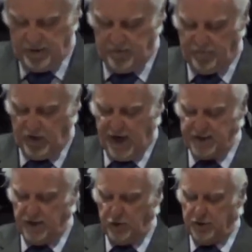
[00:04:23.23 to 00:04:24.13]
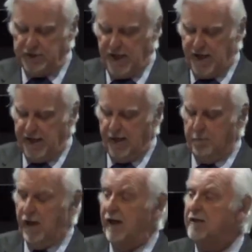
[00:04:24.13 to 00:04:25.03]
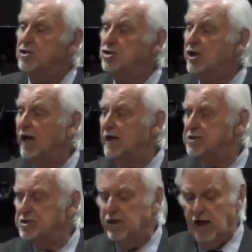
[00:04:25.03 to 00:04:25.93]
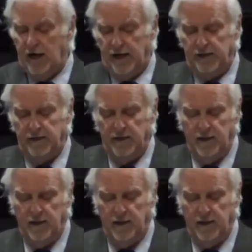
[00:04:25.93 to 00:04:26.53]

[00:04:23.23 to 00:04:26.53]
For I, the Lord God, am a jealous God,